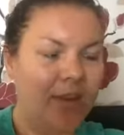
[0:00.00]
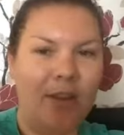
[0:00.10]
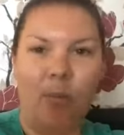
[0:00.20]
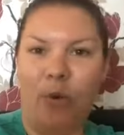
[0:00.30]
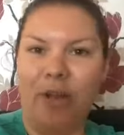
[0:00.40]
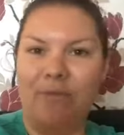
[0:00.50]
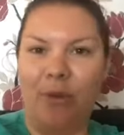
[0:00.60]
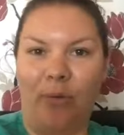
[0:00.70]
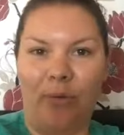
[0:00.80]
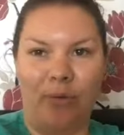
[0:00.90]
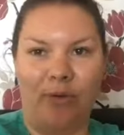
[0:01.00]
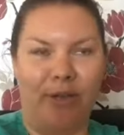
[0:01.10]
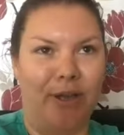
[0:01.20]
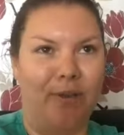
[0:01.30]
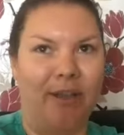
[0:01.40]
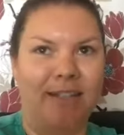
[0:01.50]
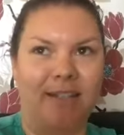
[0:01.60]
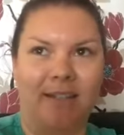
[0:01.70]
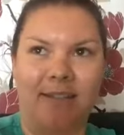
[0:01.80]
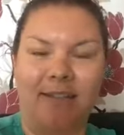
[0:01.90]
what I've gone through,
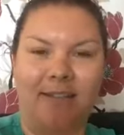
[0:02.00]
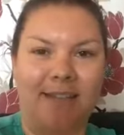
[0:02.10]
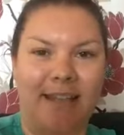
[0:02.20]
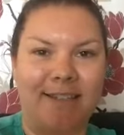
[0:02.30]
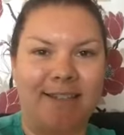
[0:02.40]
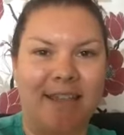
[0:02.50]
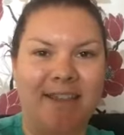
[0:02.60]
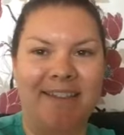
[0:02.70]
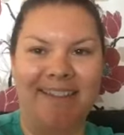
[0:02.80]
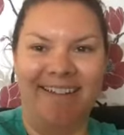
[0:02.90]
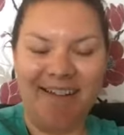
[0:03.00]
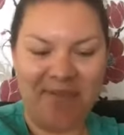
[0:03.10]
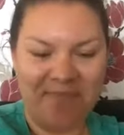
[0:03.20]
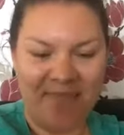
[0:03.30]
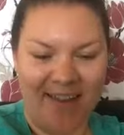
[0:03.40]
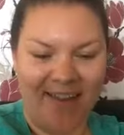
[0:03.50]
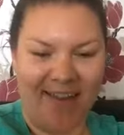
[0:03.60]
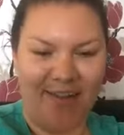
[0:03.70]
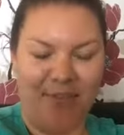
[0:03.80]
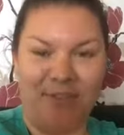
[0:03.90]
that's
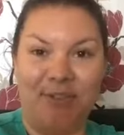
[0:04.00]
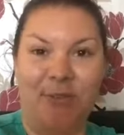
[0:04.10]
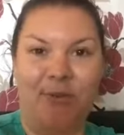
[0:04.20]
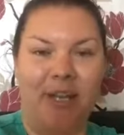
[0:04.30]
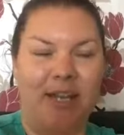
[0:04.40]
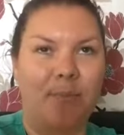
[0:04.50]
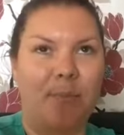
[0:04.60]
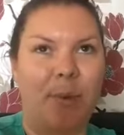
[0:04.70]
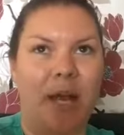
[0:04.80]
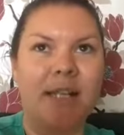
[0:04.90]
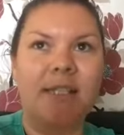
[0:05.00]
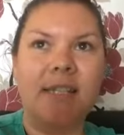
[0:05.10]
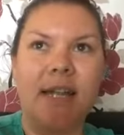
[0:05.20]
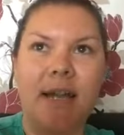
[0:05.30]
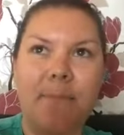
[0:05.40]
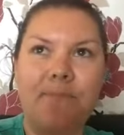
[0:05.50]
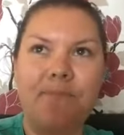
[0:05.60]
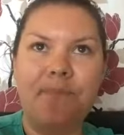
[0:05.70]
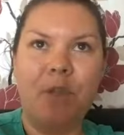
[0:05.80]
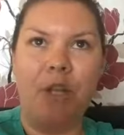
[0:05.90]
another story. But,
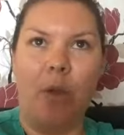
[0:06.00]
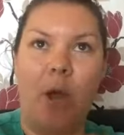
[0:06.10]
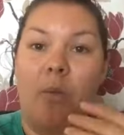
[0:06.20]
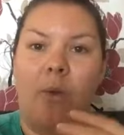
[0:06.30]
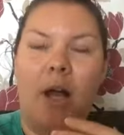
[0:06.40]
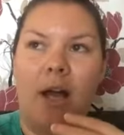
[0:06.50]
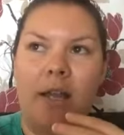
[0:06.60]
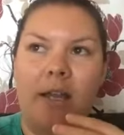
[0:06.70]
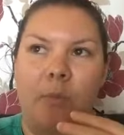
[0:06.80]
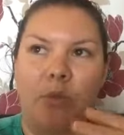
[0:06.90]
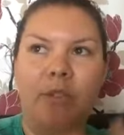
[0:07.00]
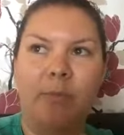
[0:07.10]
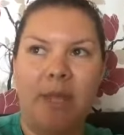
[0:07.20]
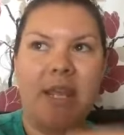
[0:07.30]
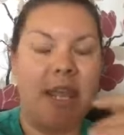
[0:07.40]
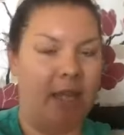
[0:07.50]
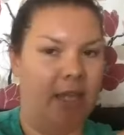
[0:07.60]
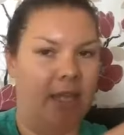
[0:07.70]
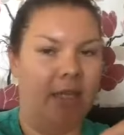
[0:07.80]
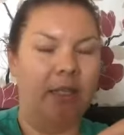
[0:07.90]
I wouldn't be
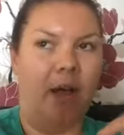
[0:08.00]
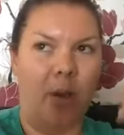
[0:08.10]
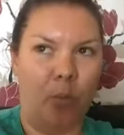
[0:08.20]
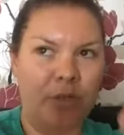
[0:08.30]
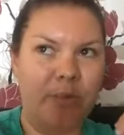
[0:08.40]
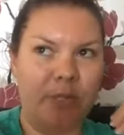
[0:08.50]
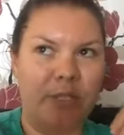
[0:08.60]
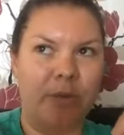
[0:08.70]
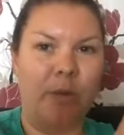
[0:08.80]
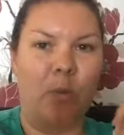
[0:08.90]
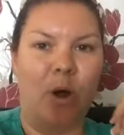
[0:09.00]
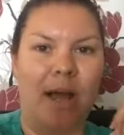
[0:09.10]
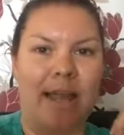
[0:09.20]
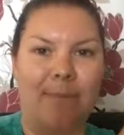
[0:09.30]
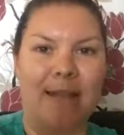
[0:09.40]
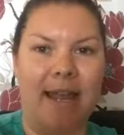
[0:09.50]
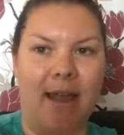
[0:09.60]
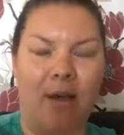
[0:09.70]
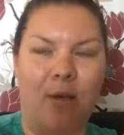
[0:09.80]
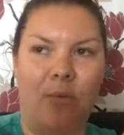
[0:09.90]
here. I wouldn't be doing what I am
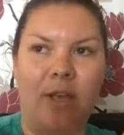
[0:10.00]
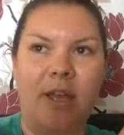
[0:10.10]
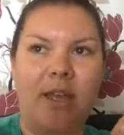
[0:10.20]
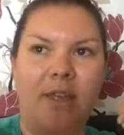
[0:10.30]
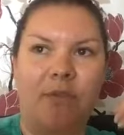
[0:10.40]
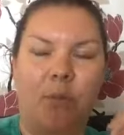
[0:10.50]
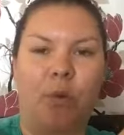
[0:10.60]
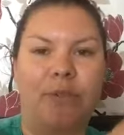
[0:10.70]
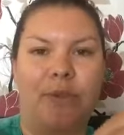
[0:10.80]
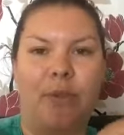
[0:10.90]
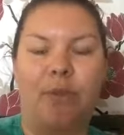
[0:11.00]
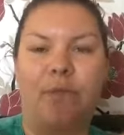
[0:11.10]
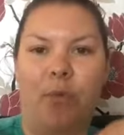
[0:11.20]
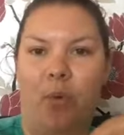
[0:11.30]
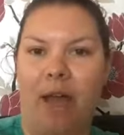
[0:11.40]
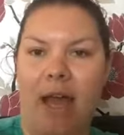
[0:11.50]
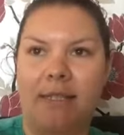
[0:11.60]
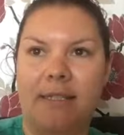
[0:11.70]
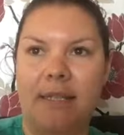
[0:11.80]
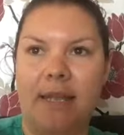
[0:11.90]
now if it wasn't for
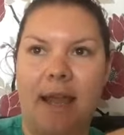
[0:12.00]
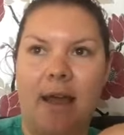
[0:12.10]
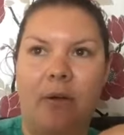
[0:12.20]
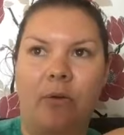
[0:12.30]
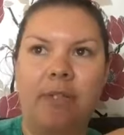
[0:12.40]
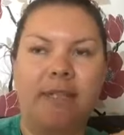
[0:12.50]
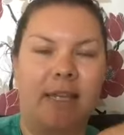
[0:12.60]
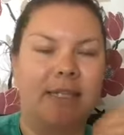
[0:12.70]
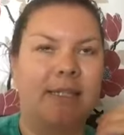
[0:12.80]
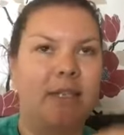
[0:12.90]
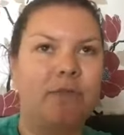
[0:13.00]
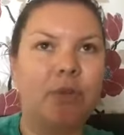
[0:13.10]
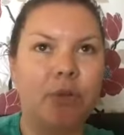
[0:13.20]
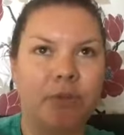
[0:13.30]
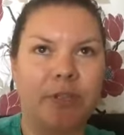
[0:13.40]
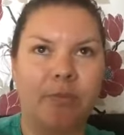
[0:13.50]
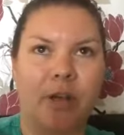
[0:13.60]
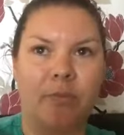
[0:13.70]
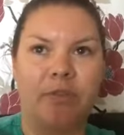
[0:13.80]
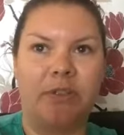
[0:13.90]
that. Now, it's difficult
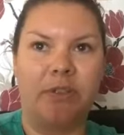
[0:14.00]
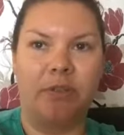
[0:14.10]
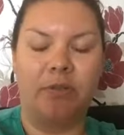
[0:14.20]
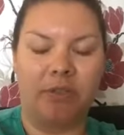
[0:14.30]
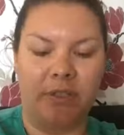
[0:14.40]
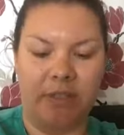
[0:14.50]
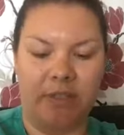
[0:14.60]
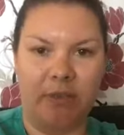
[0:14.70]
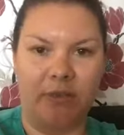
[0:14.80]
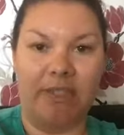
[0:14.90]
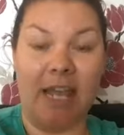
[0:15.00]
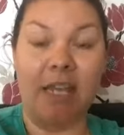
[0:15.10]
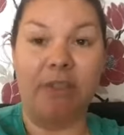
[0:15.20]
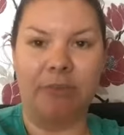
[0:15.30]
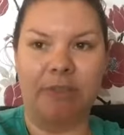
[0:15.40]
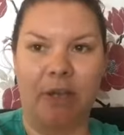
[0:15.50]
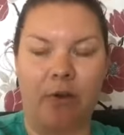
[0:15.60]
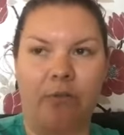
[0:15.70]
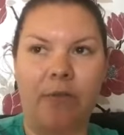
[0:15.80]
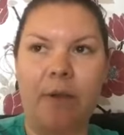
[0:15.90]
sometimes to sort of say to
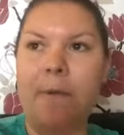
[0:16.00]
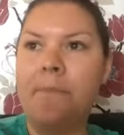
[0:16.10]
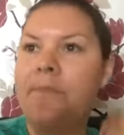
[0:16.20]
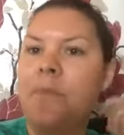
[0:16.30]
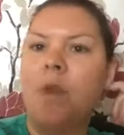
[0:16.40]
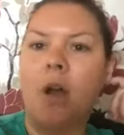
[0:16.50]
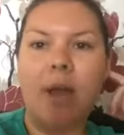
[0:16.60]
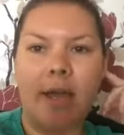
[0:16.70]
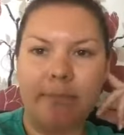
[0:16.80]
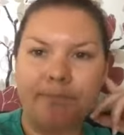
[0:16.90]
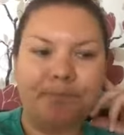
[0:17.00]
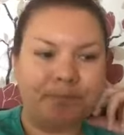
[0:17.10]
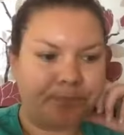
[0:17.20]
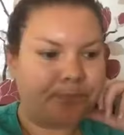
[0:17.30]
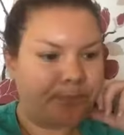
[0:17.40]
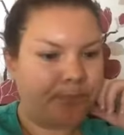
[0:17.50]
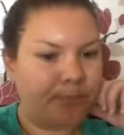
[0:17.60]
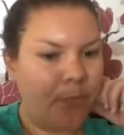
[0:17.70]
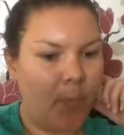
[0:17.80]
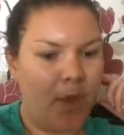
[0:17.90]
yourself, okay,
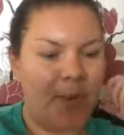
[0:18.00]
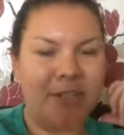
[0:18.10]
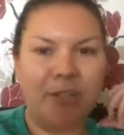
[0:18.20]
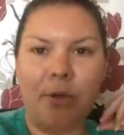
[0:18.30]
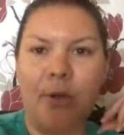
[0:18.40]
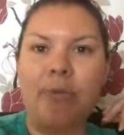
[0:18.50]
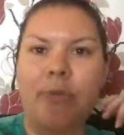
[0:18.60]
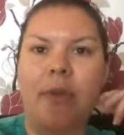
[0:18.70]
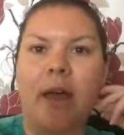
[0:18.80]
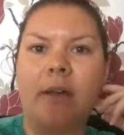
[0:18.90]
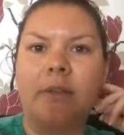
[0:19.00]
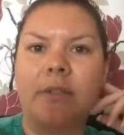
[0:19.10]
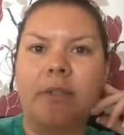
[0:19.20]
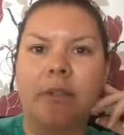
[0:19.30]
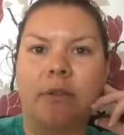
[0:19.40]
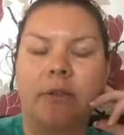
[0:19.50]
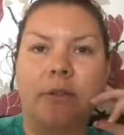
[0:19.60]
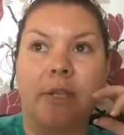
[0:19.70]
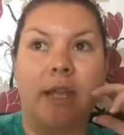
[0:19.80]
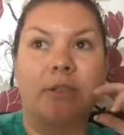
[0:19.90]
maybe I had to go through that to get